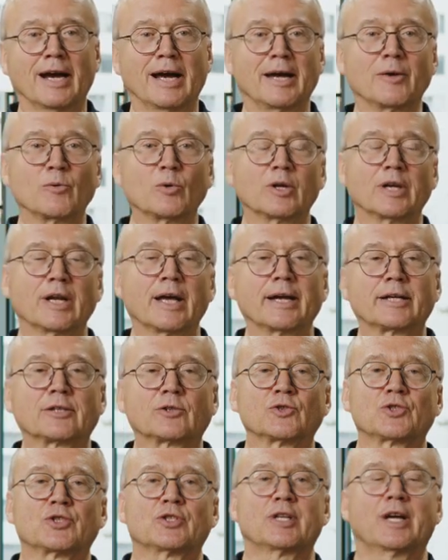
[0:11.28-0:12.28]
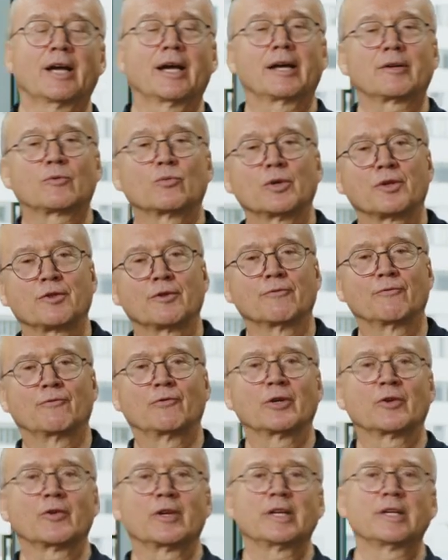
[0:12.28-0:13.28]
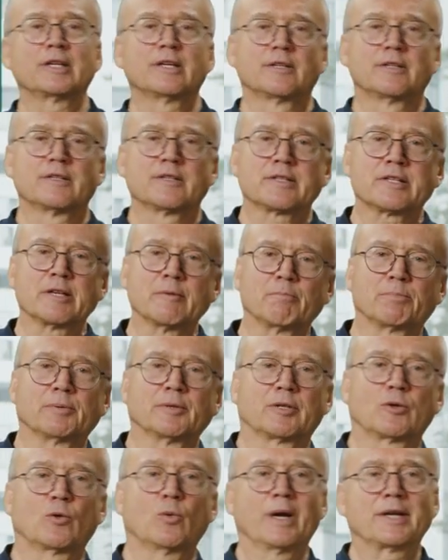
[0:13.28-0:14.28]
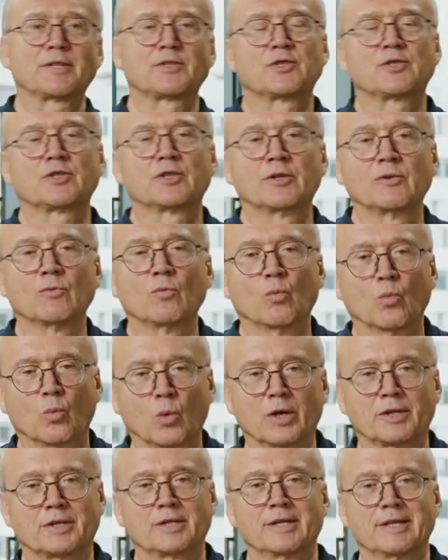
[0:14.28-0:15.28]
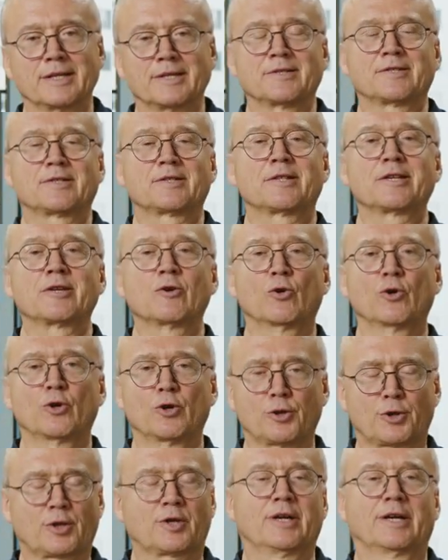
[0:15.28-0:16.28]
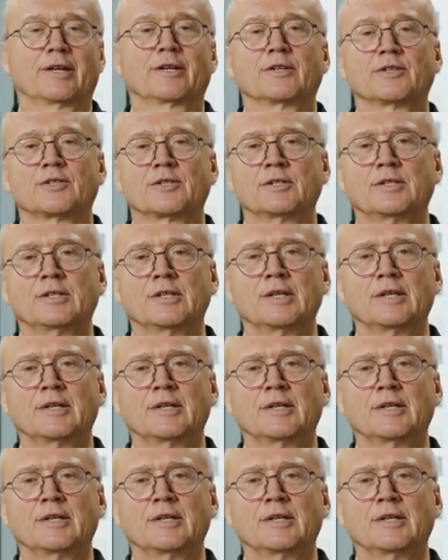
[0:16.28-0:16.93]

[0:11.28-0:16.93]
I would like to start with a very simple question. What is the earth current?